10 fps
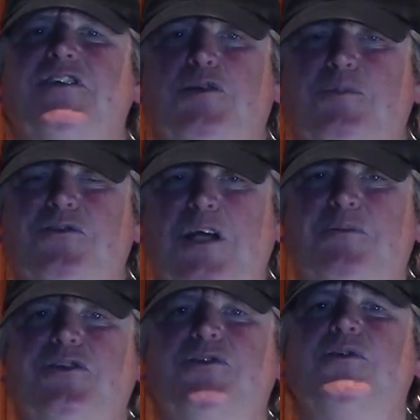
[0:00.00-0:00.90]

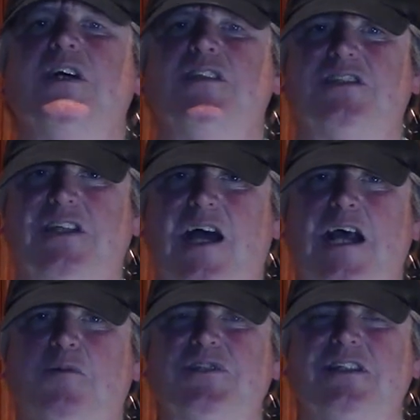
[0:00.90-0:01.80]

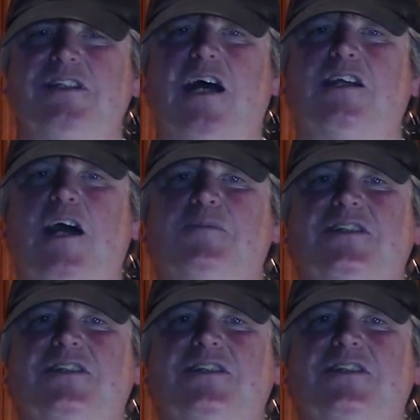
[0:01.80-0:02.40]
www.scotalbertson.com.